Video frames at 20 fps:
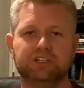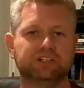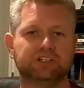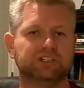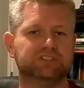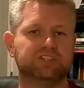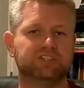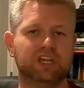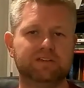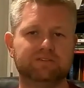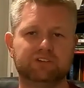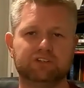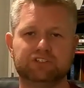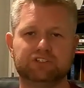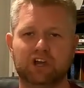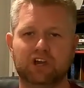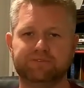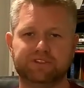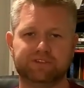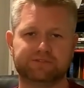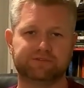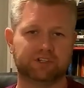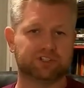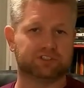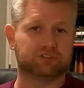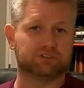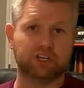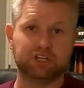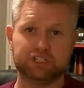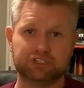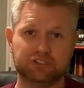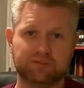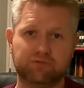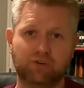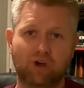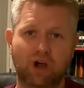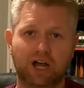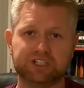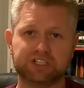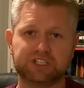You're going to save yourself the frustration of
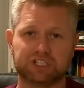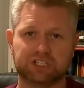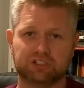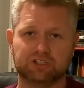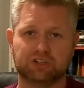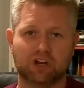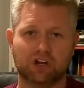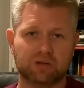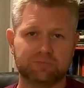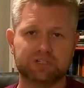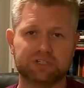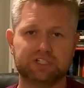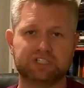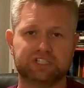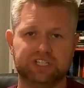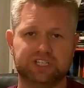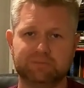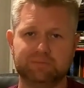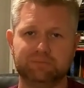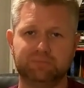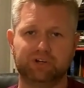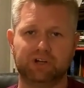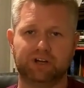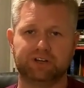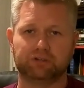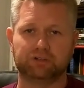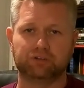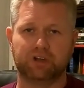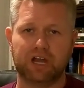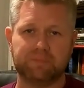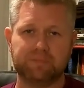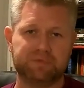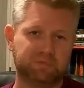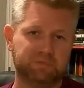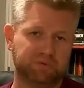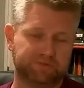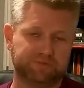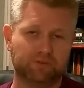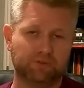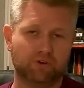watching a garbage team put on a
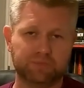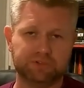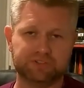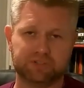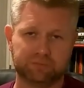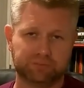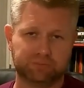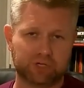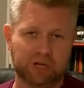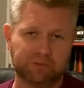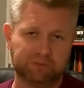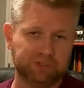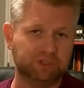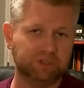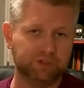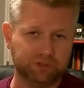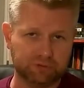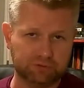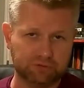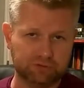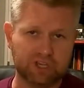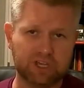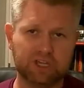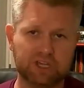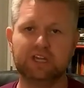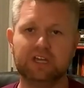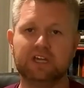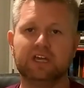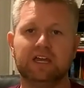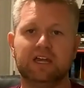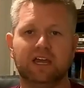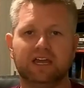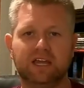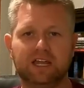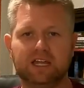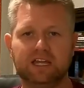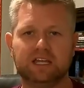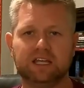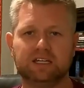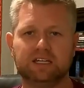crappy performance and probably lose.
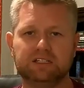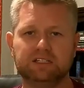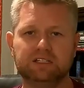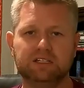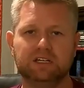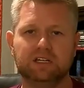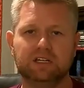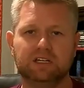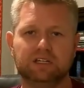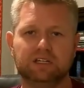And